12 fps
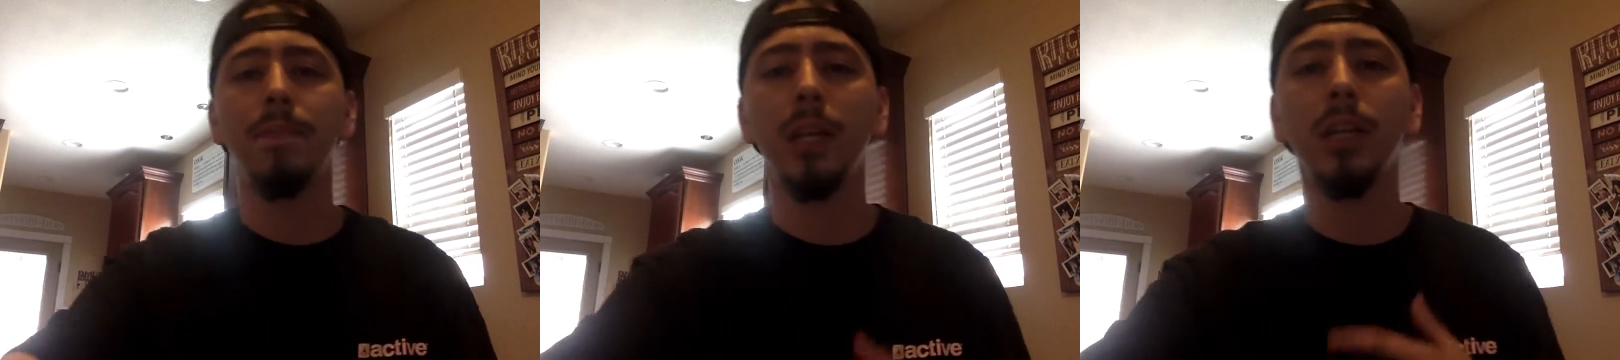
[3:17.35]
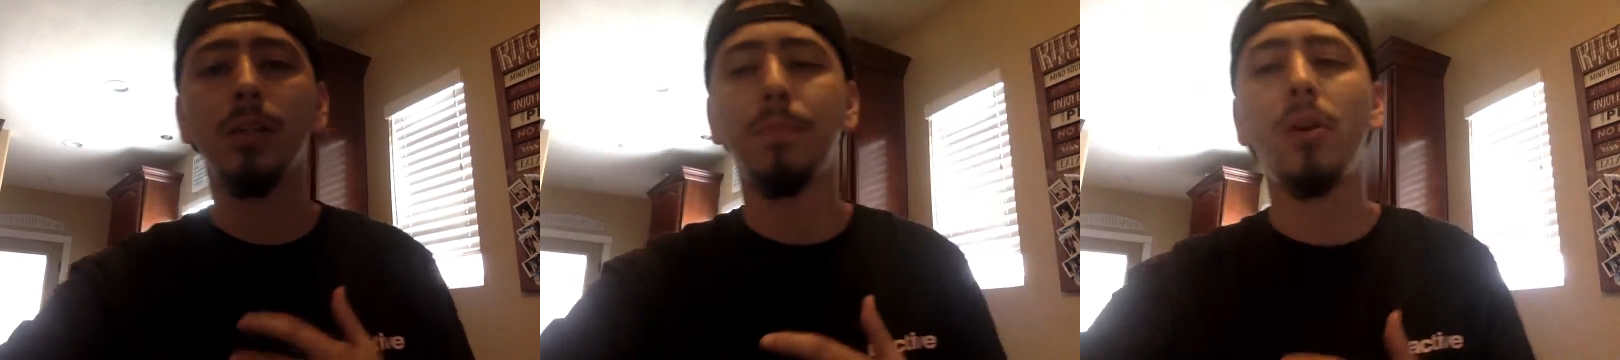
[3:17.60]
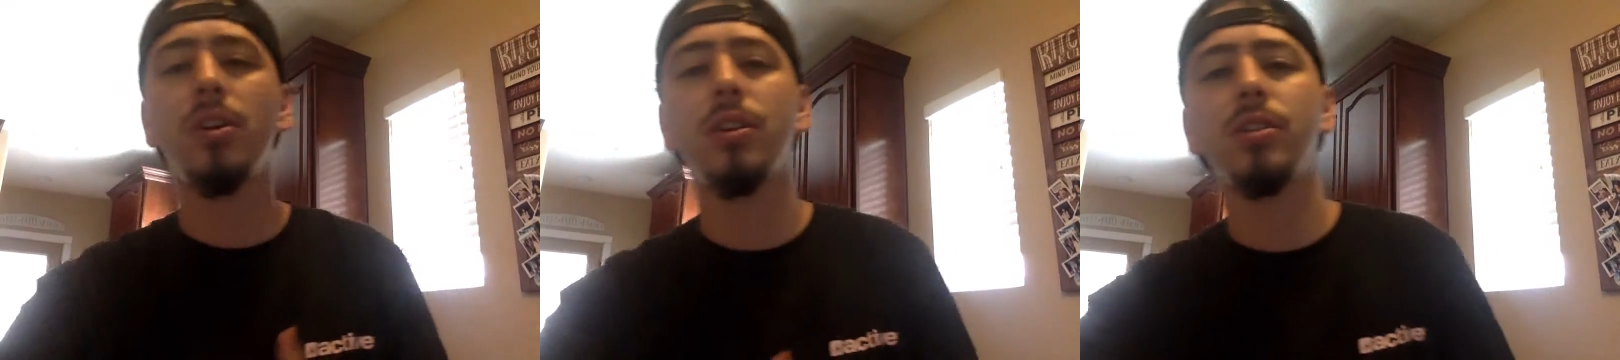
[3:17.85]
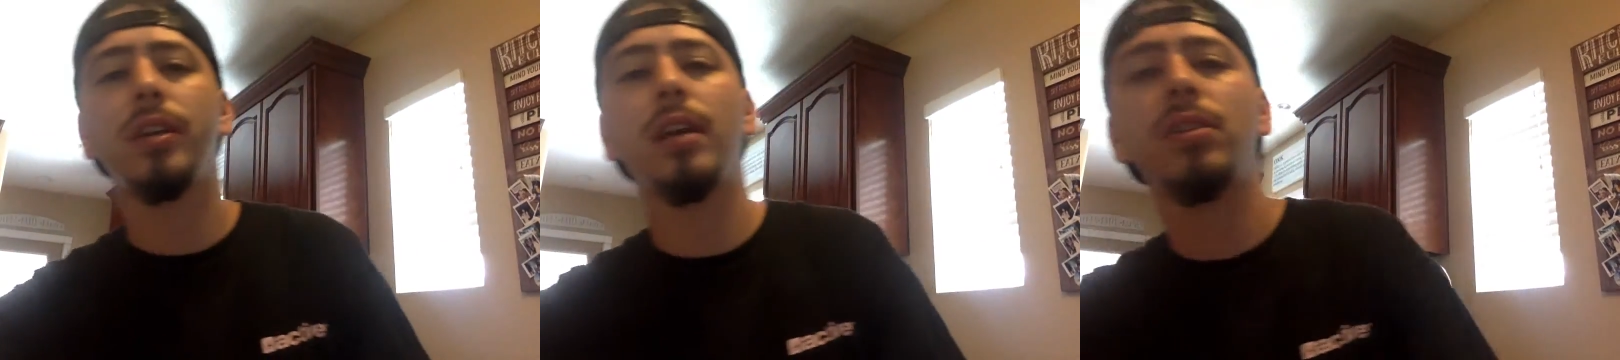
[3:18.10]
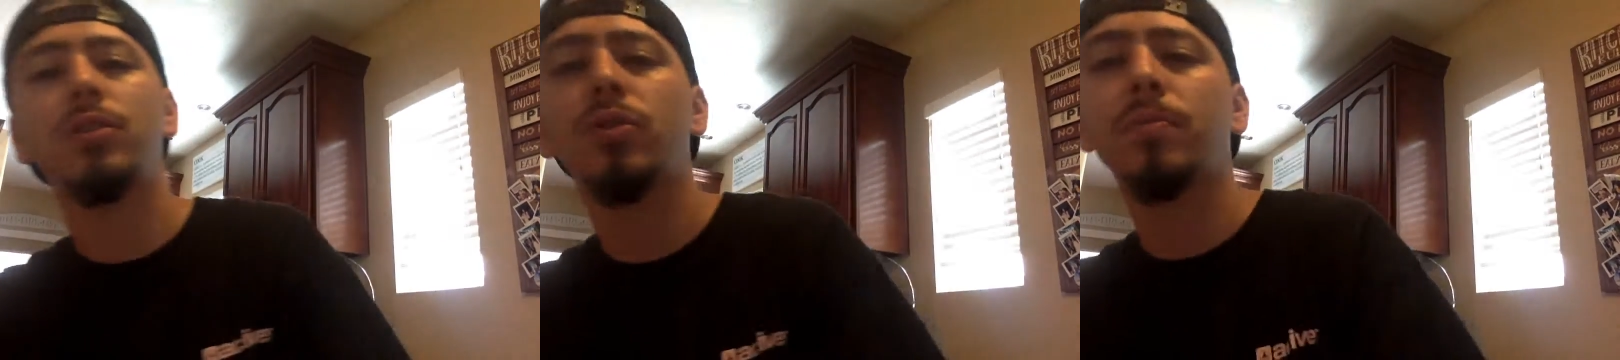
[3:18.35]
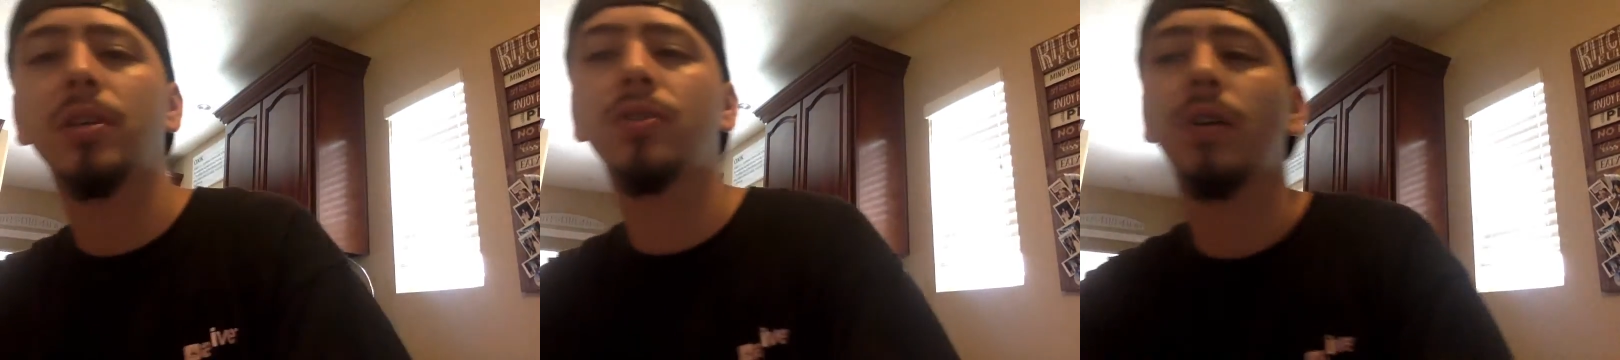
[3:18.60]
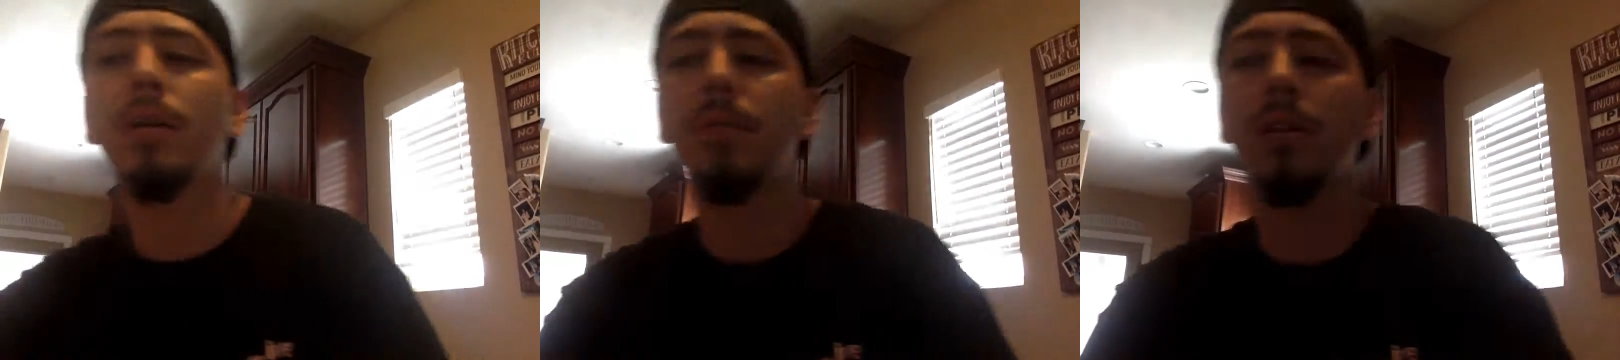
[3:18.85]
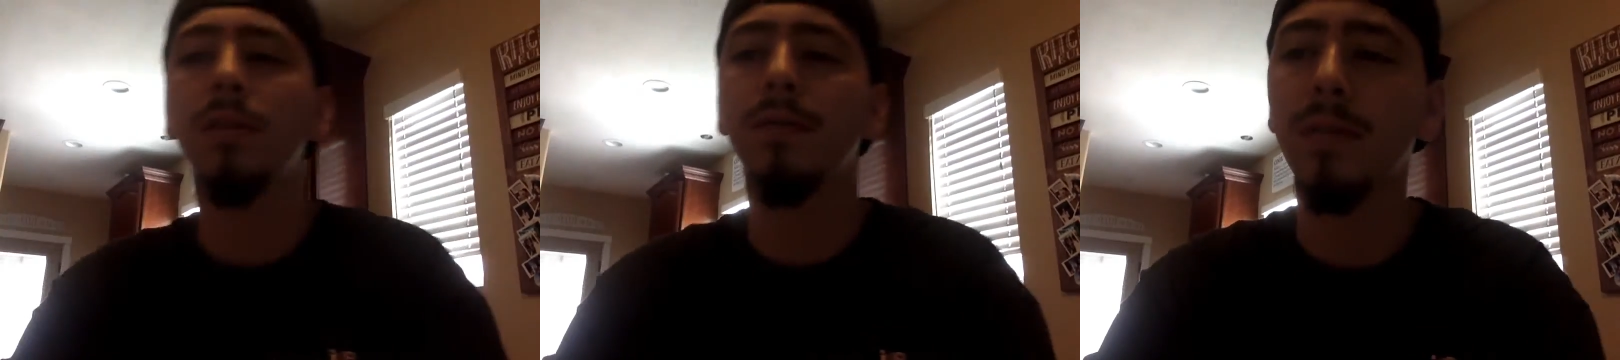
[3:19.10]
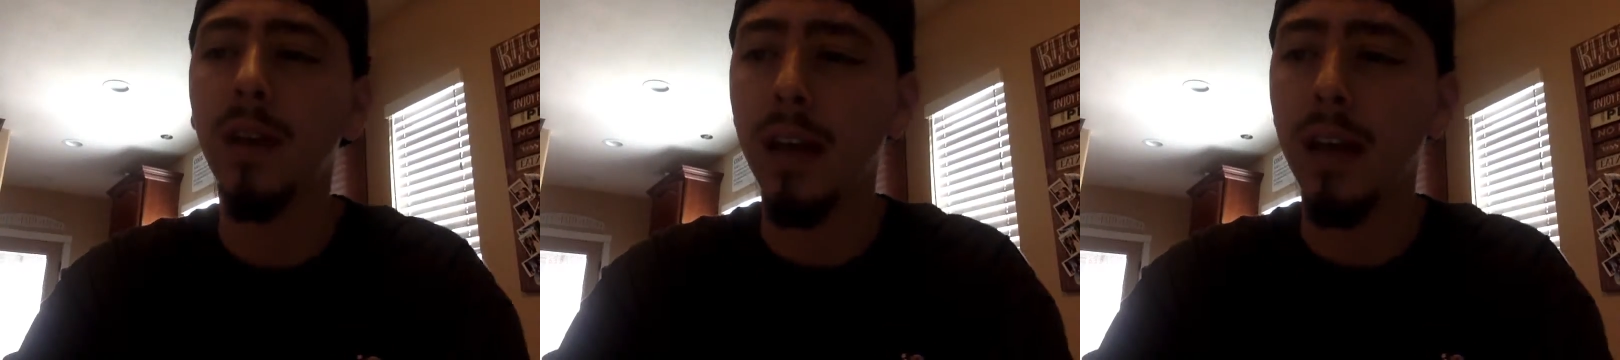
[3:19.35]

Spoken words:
It's part of your skeletal muscle, I believe.